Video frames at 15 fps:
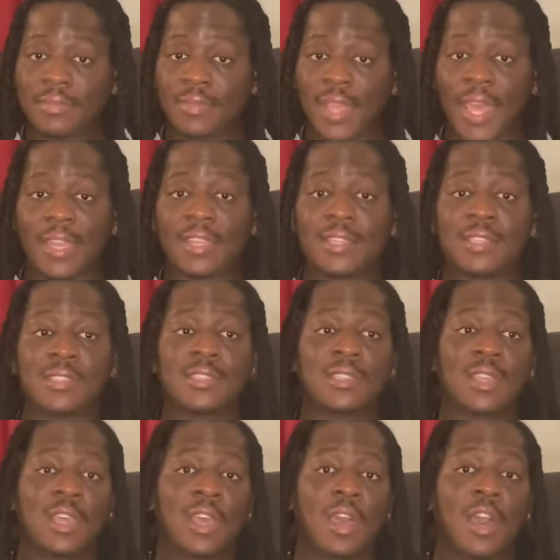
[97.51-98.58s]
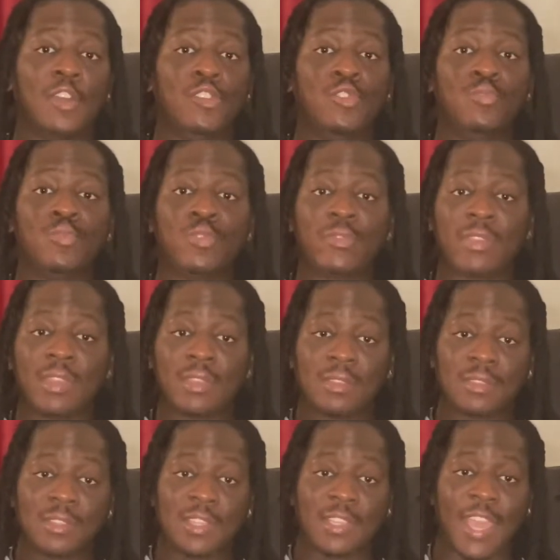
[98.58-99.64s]
That is a new movie,
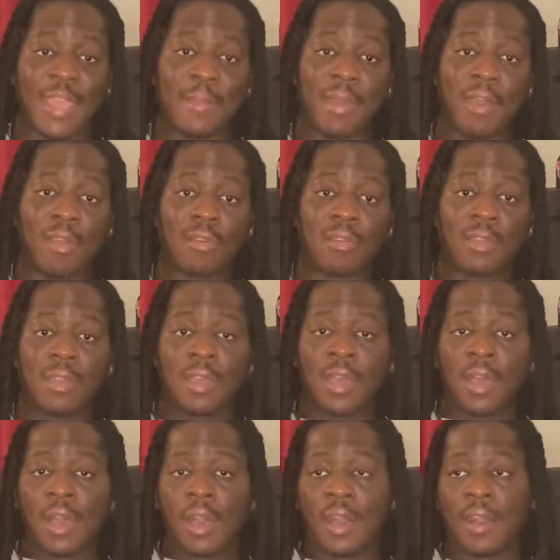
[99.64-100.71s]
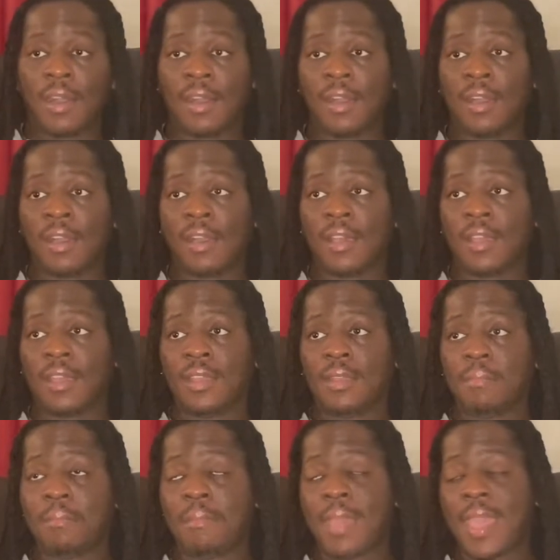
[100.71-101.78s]
came out on
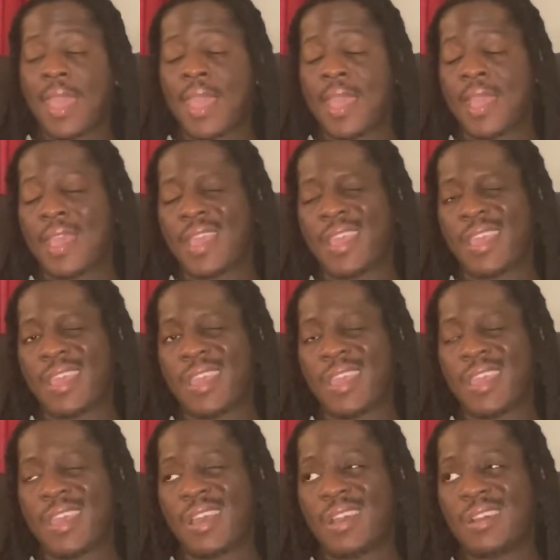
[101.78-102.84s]
May,